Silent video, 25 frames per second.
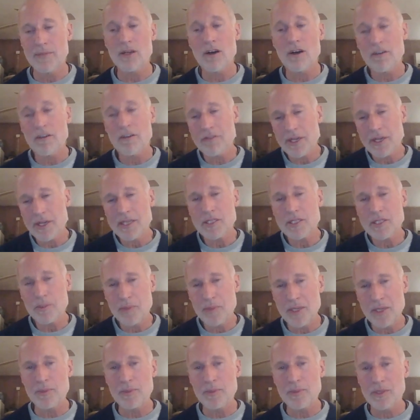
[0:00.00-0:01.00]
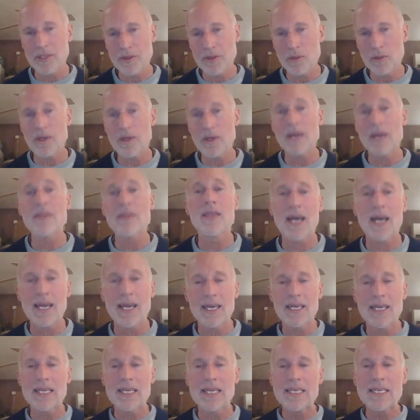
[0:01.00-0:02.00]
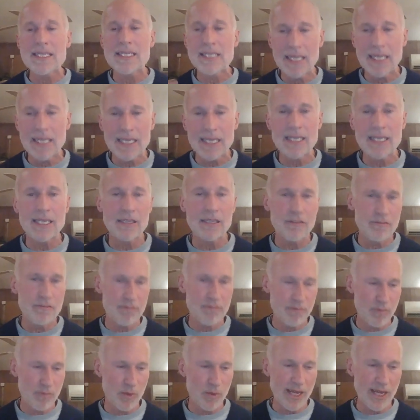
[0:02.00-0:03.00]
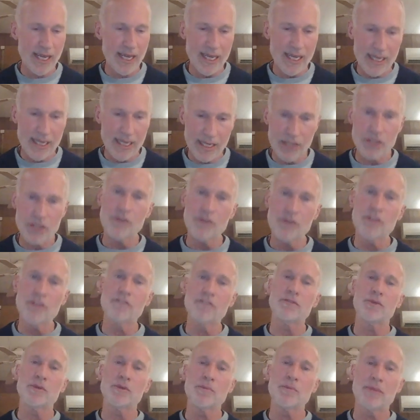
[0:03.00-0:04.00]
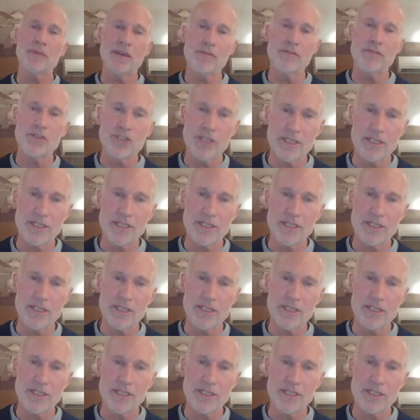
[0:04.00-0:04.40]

and offering it to people in the way that I intended when I entered the food and beverage